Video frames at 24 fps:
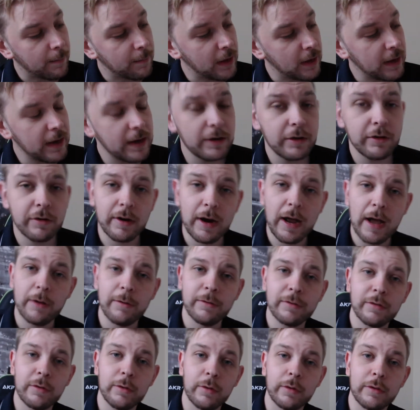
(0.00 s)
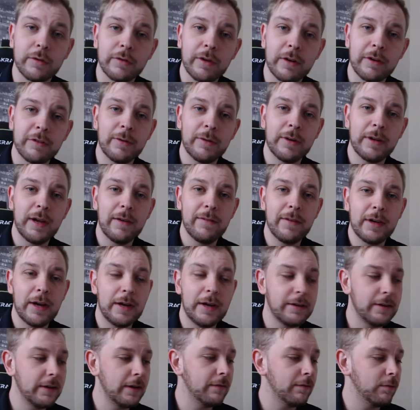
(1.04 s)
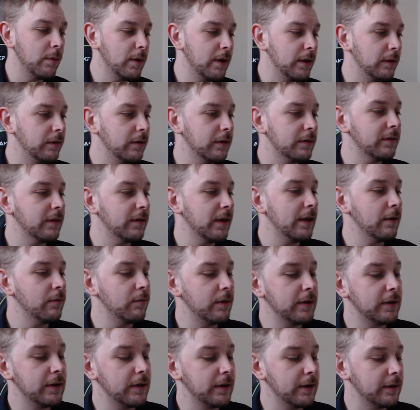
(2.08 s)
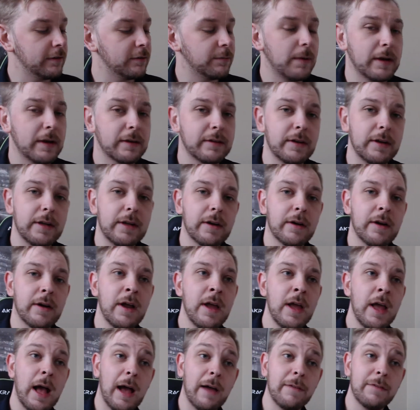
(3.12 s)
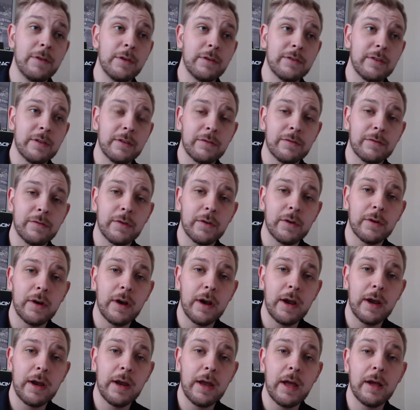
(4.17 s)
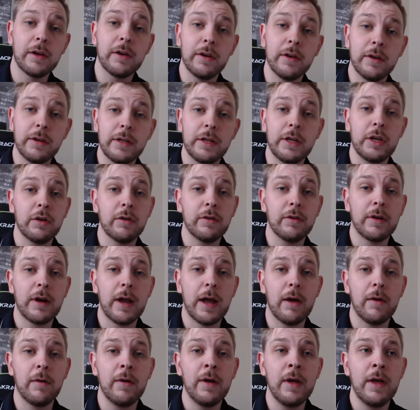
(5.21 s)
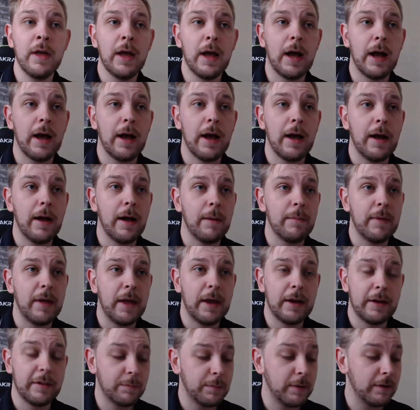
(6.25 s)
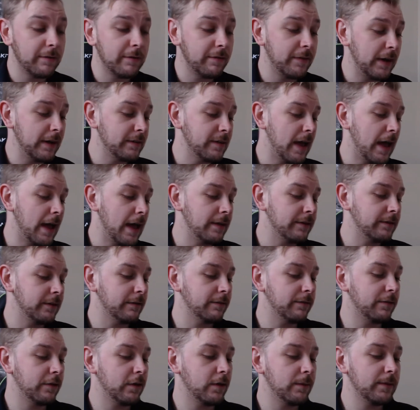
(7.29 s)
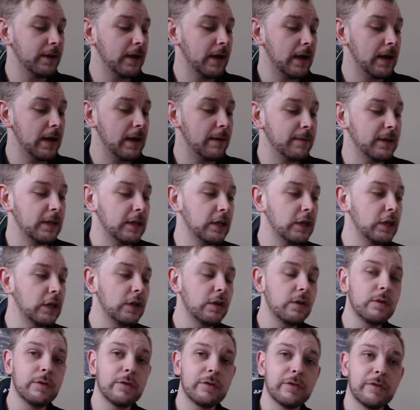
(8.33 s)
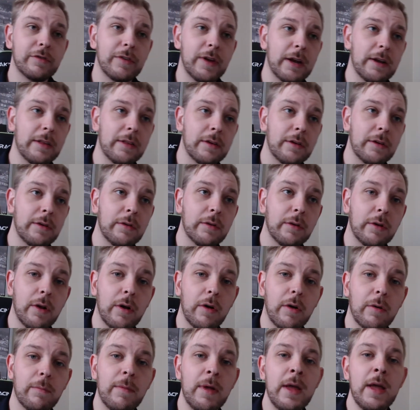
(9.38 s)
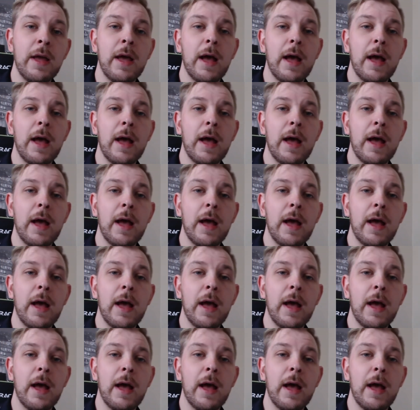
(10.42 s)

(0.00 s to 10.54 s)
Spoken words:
in your household. So I just want to give you an idea of what it looks like, when you can expect it here. I've used this for a good year now, and it's been fantastic for me. I am a huge fan of the Google Home.